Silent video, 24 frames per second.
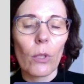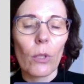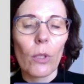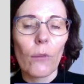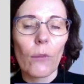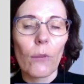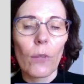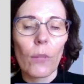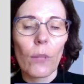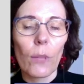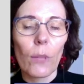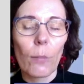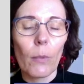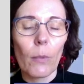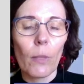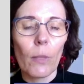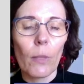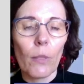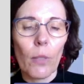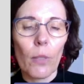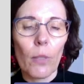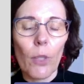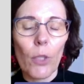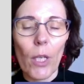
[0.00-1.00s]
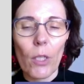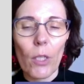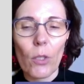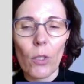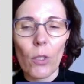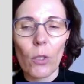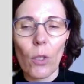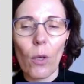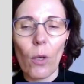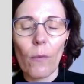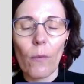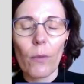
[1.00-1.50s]
irrevocable
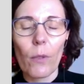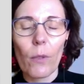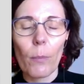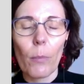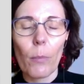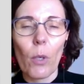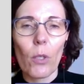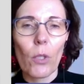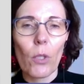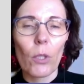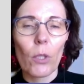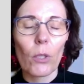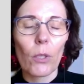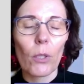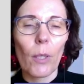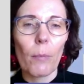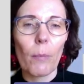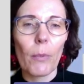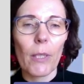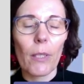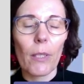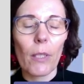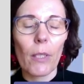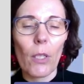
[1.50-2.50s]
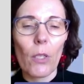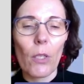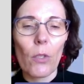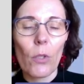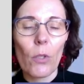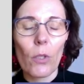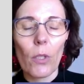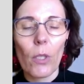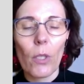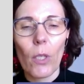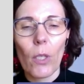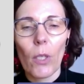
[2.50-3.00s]
rejection of the project
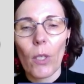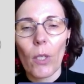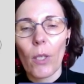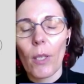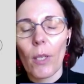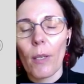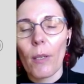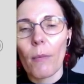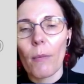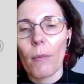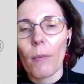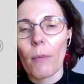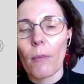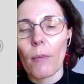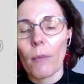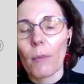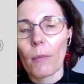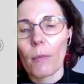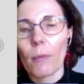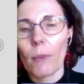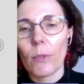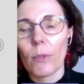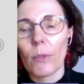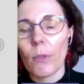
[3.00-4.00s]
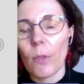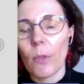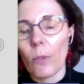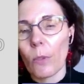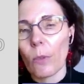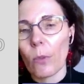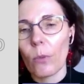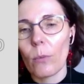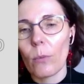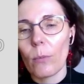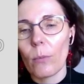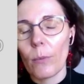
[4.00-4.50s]
application.
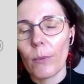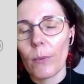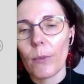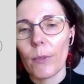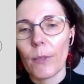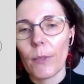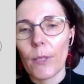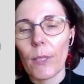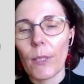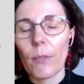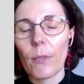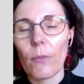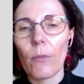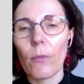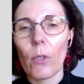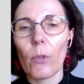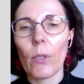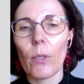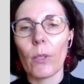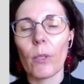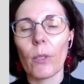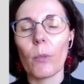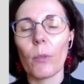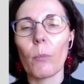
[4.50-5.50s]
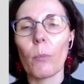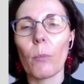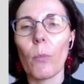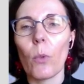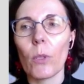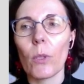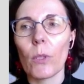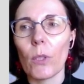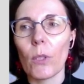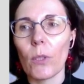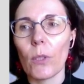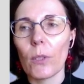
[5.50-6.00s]
So it's a very
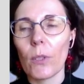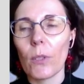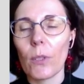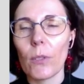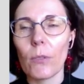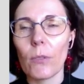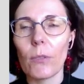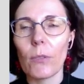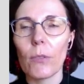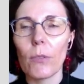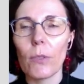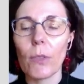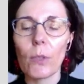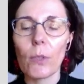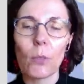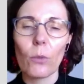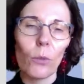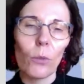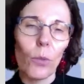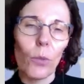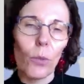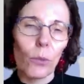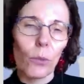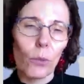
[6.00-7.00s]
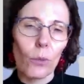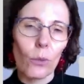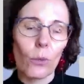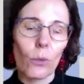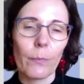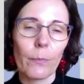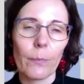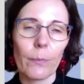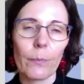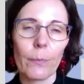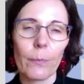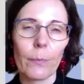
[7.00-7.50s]
important thing to note.